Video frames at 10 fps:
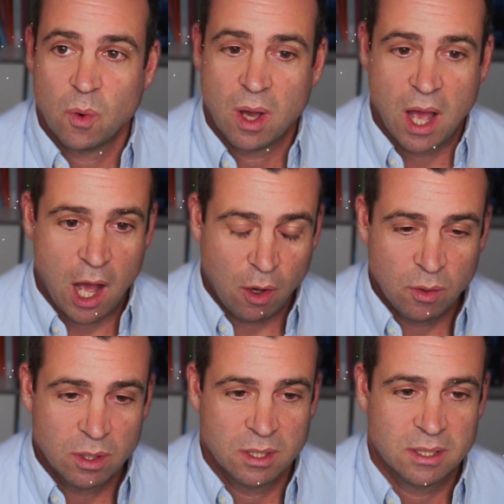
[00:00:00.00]

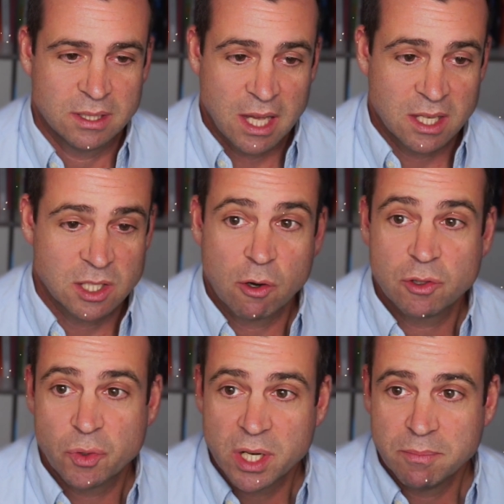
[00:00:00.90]
how does our
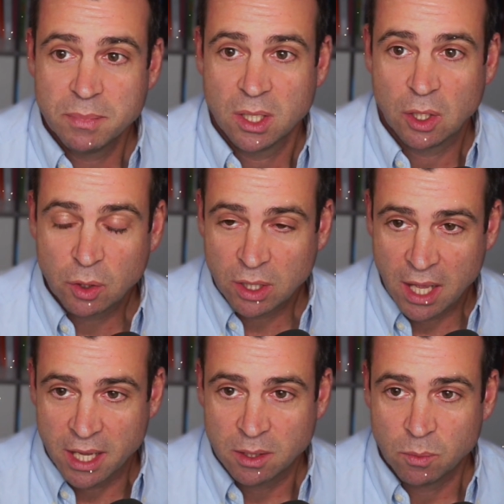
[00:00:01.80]
dream look
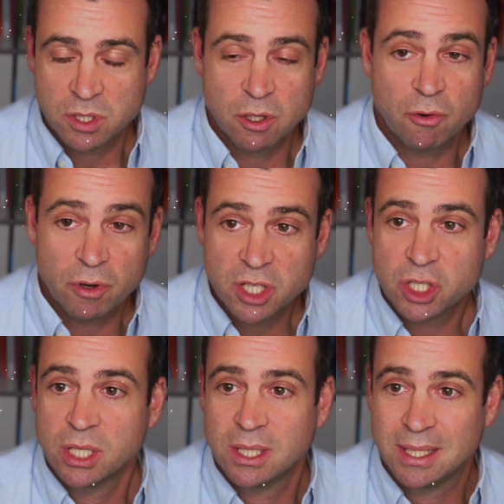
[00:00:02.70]
like? What's our
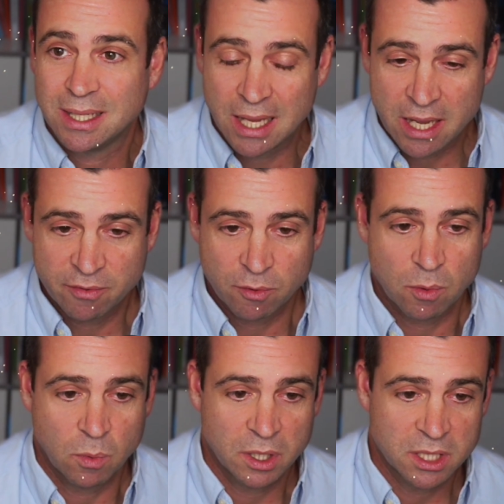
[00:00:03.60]
rich life? Or
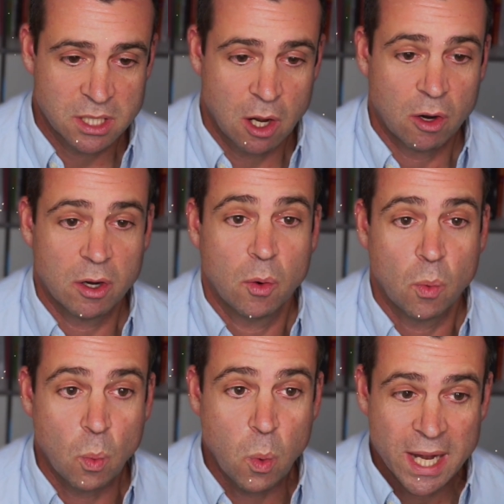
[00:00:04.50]
what is our
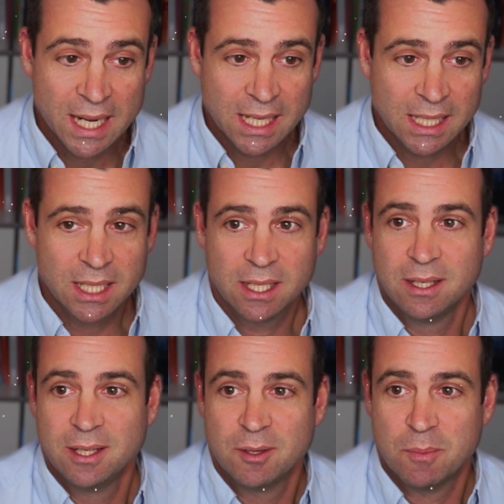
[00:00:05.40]
winning
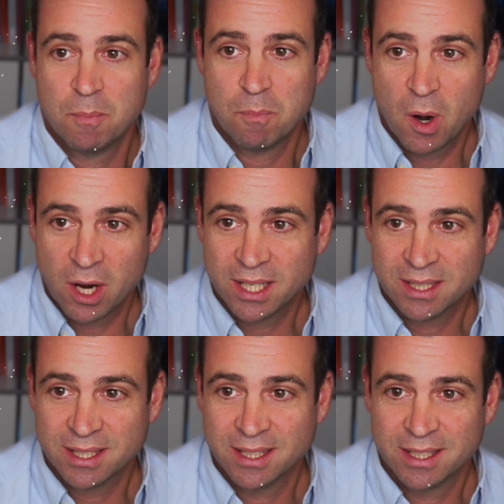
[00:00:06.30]

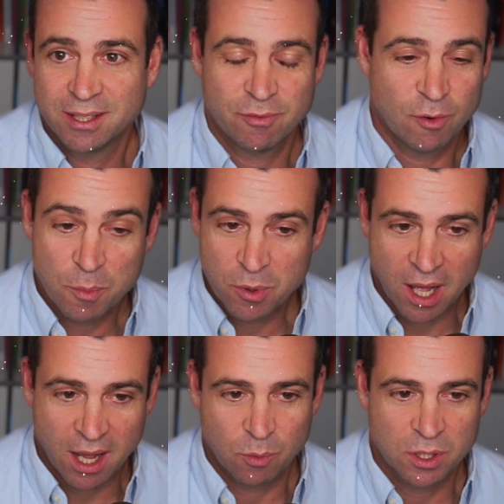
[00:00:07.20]
marketing
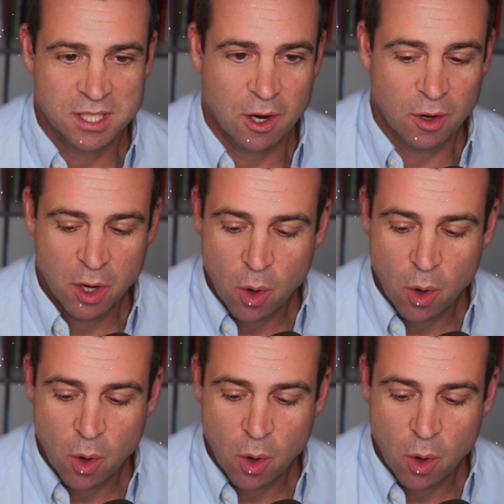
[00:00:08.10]
formula? What's our